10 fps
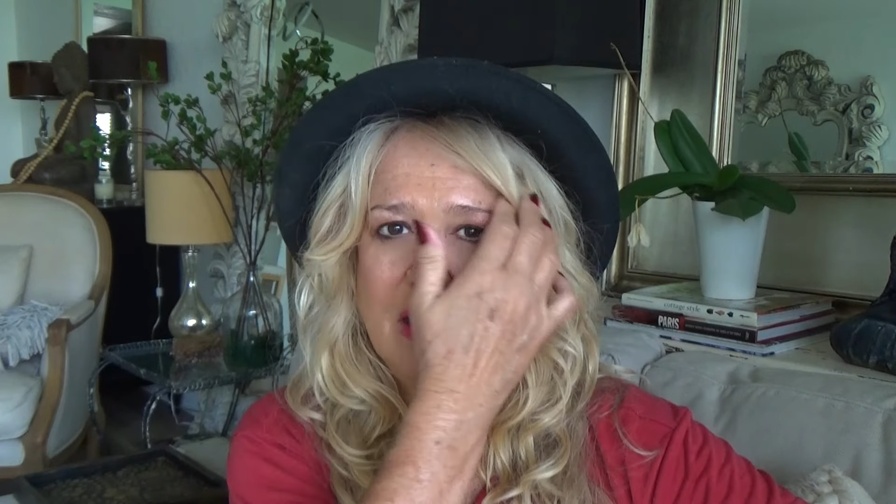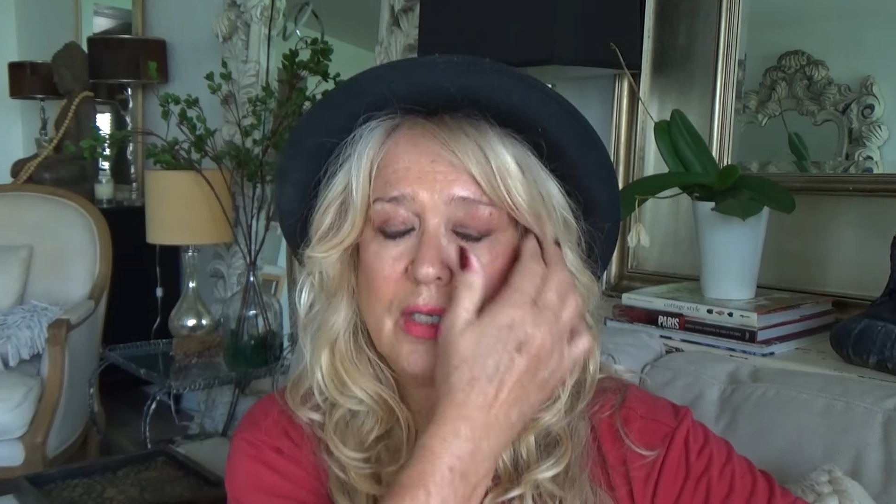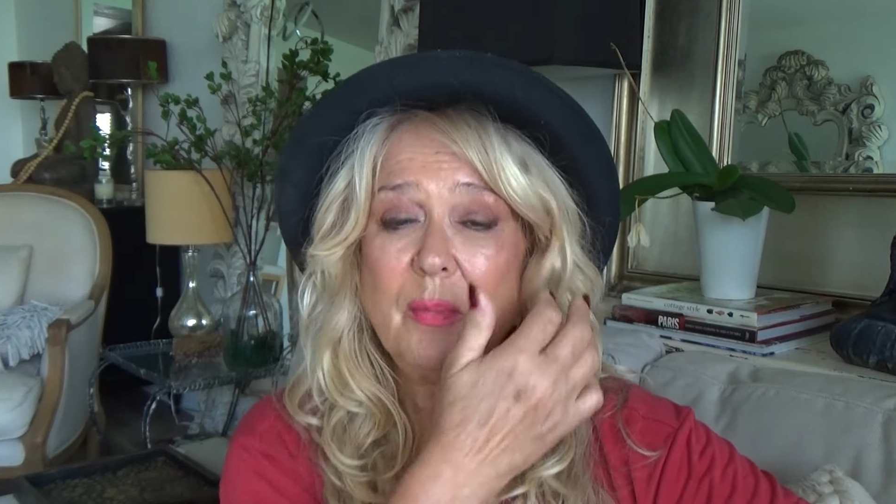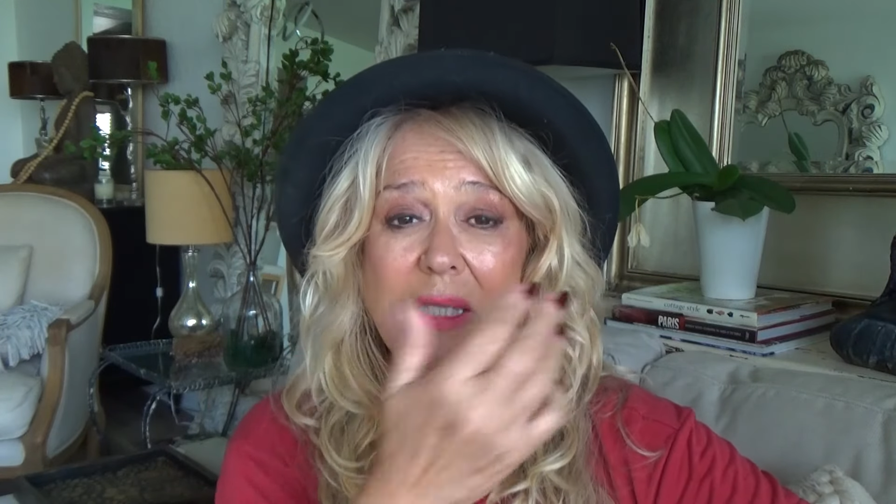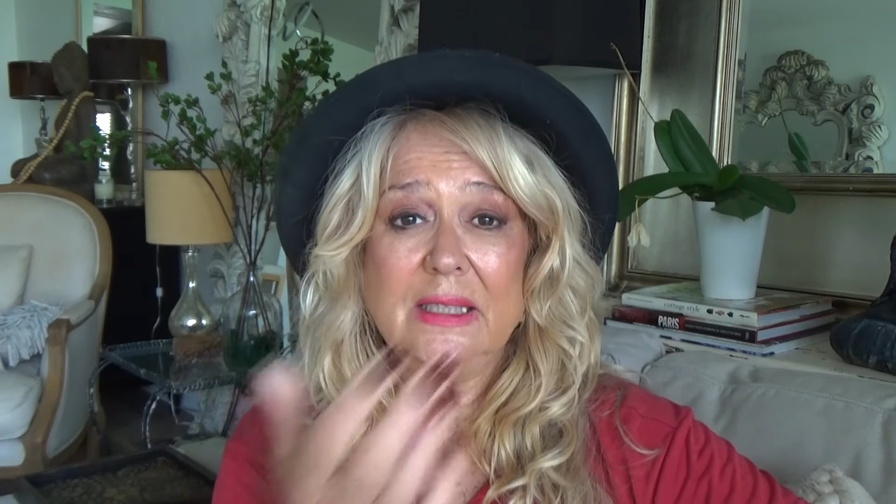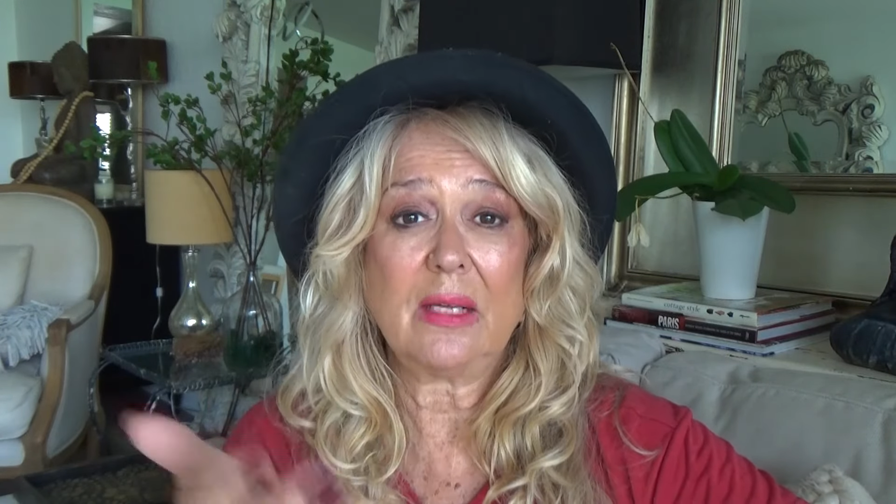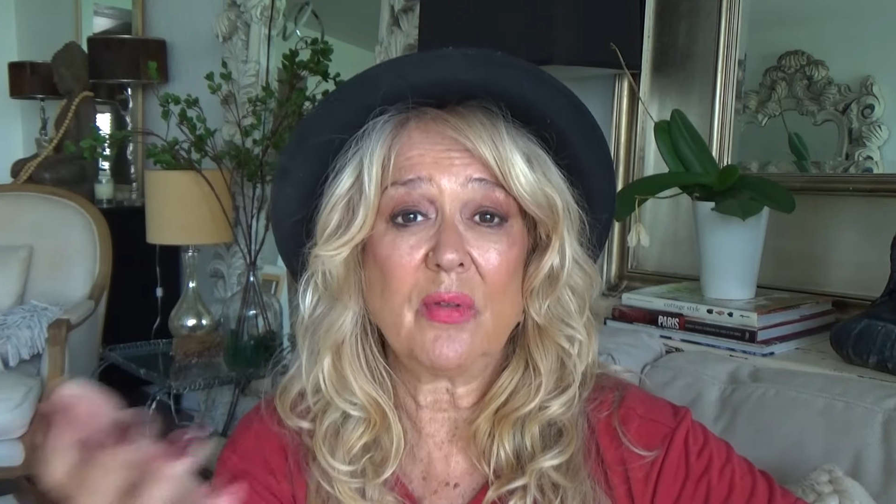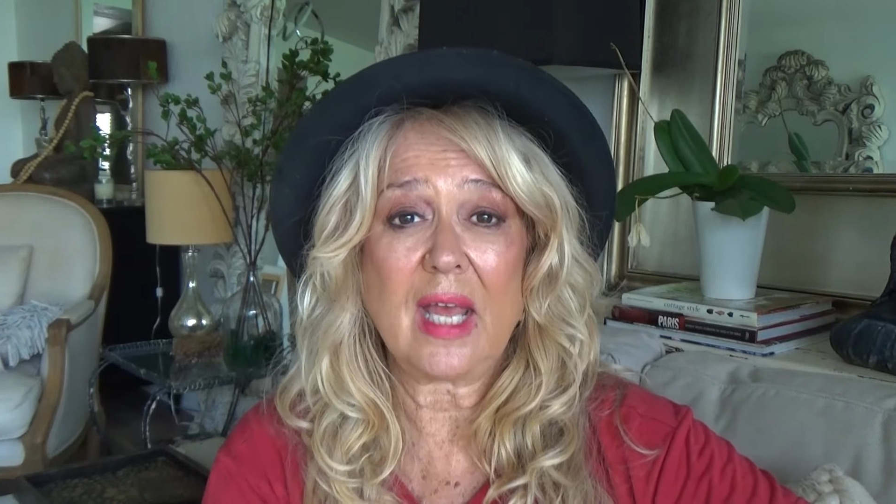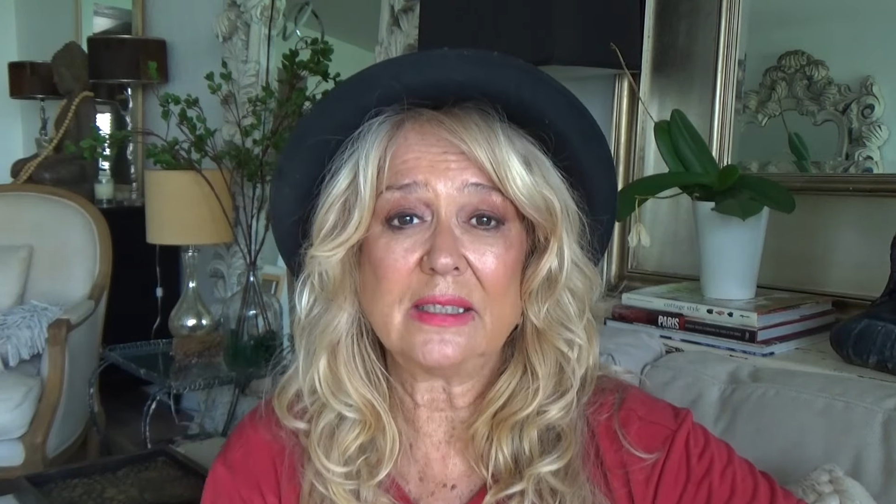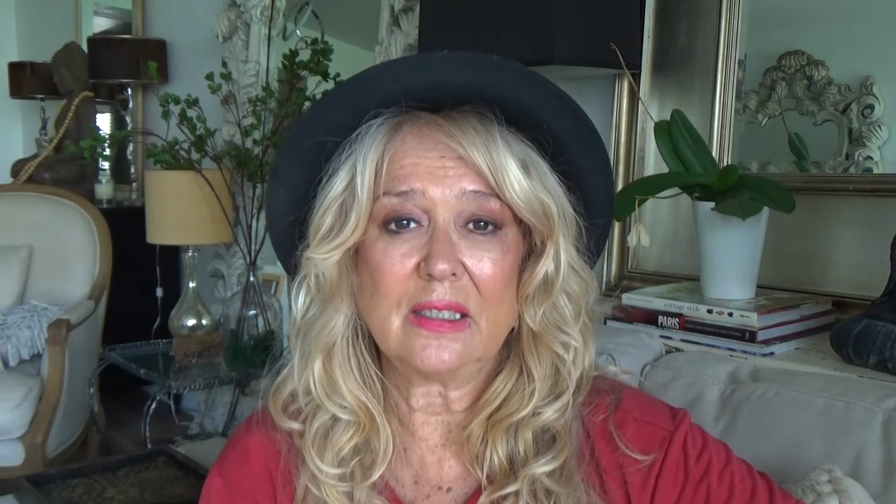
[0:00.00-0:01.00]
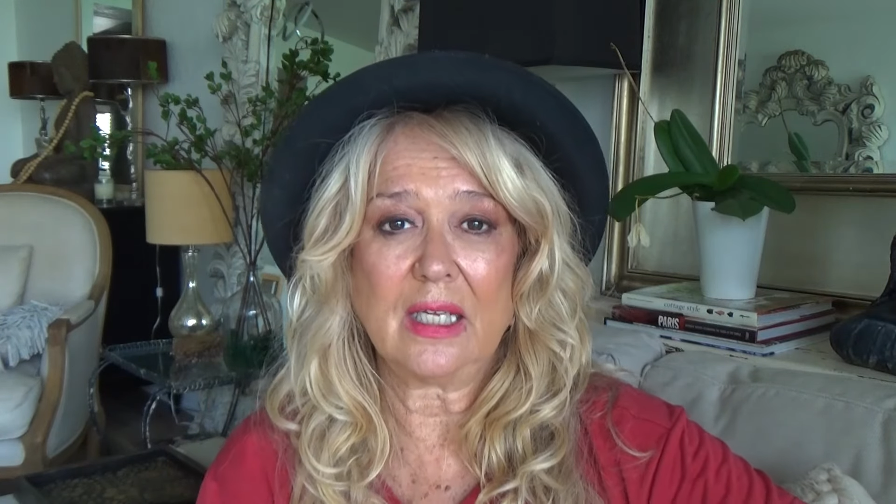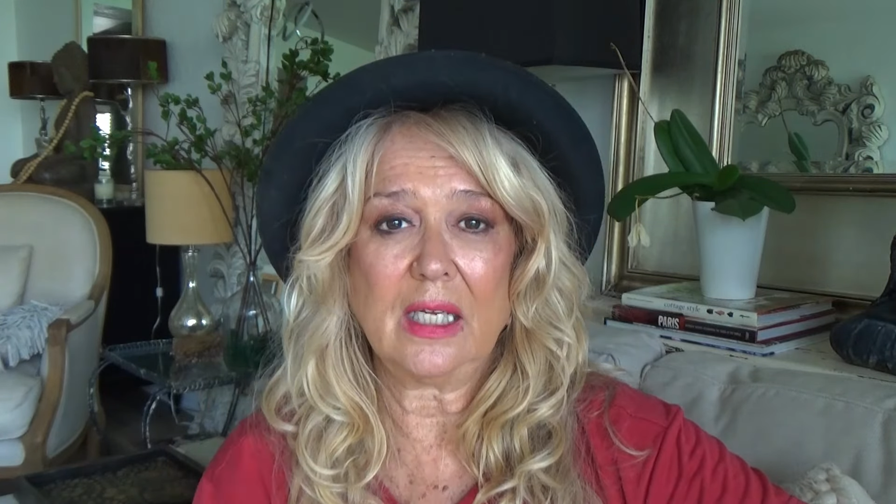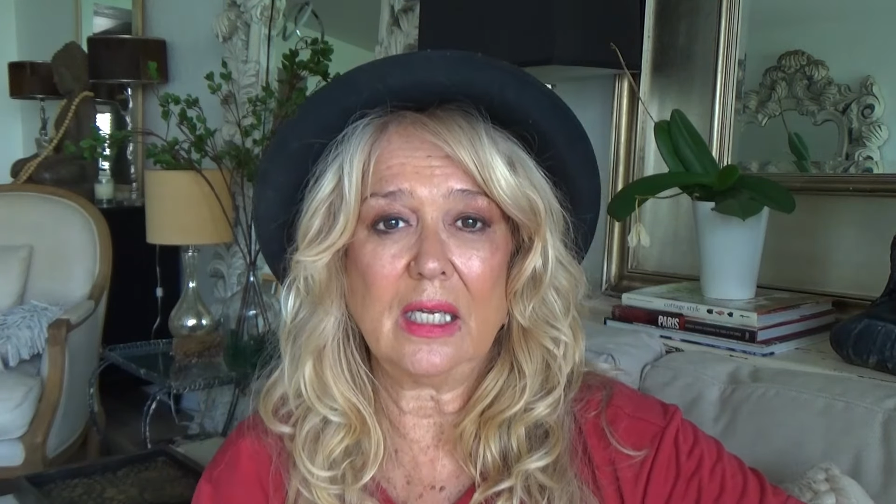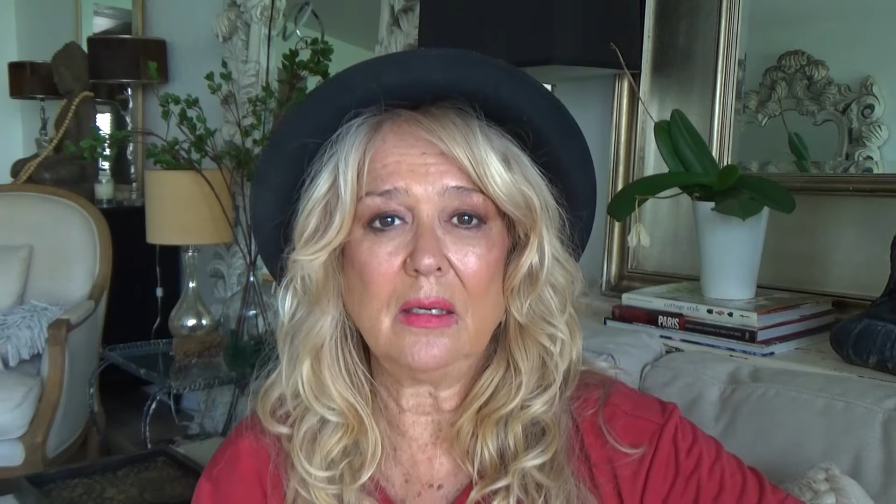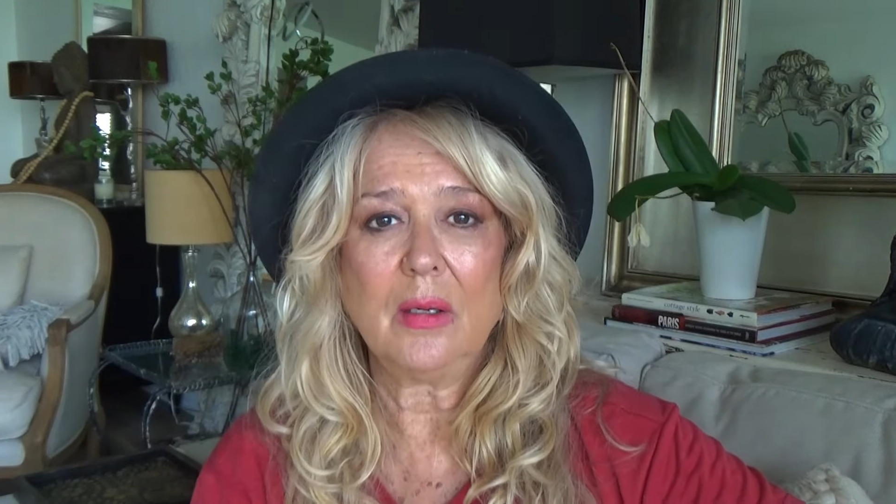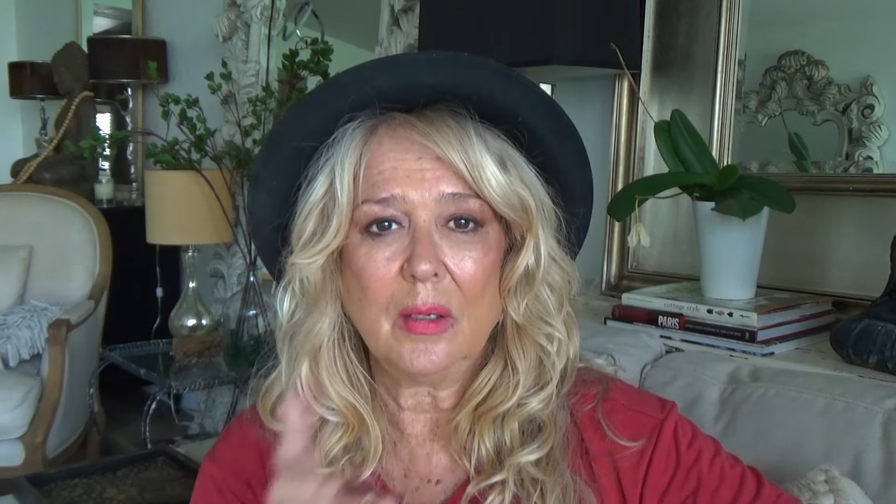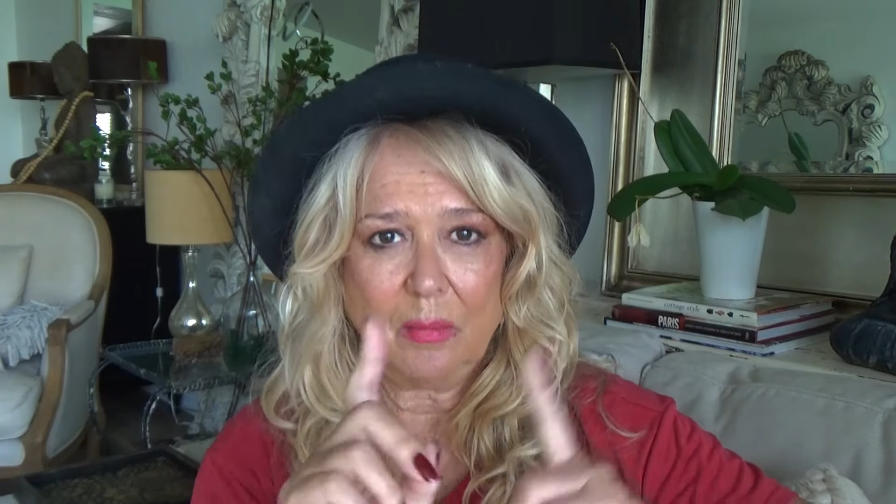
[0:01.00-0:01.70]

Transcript: You might say, well, that's thinking,